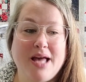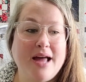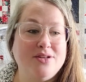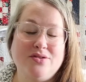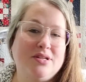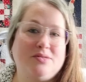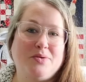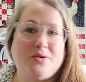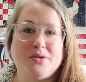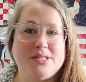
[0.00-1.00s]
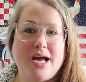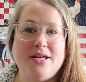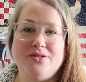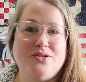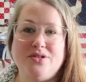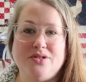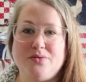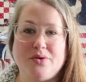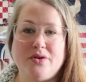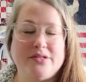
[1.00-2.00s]
I do this with quilting. I used to do this
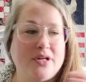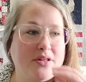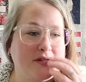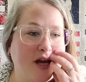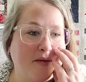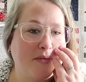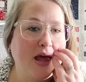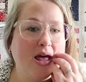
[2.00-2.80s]
with quilting all the time.